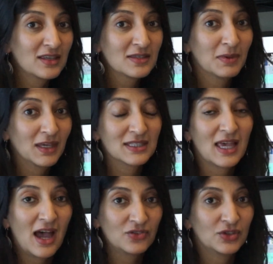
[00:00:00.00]
This means
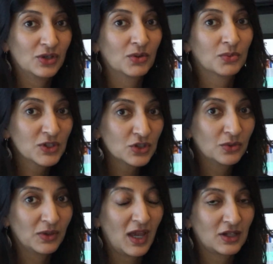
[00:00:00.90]
after your original
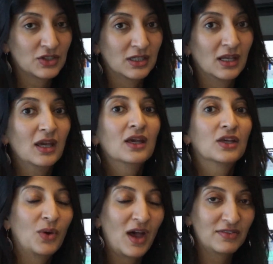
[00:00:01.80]
reaction,
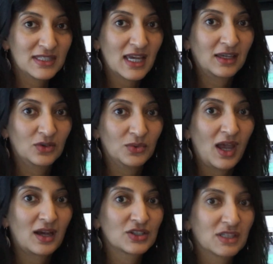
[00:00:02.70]
you have a second
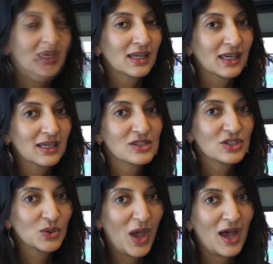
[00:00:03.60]
reaction. Kids
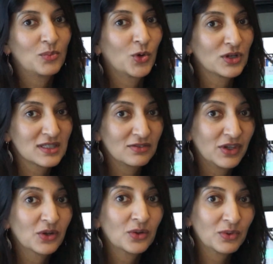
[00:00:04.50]
who had more
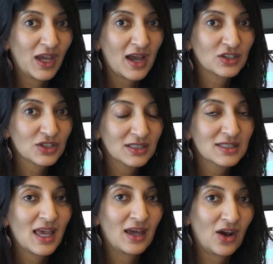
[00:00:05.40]
severe
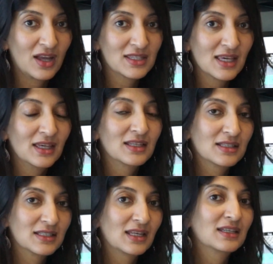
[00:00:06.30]
reactions at onset
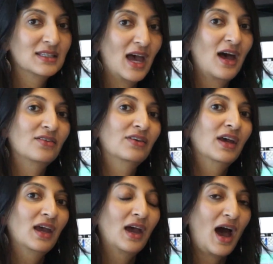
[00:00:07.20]
tended to have
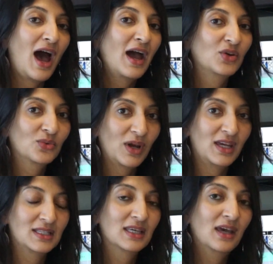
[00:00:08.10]
a higher
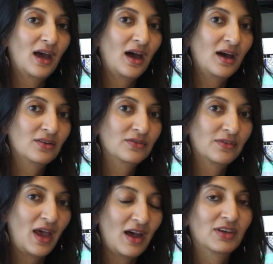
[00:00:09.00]
rate of
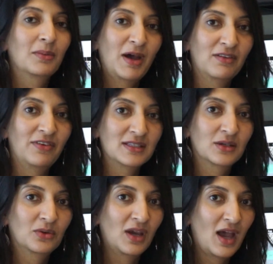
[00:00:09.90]
having a
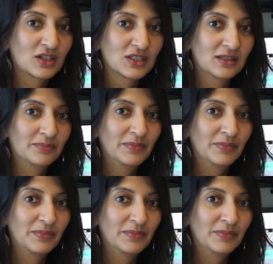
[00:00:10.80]
biphasic reaction.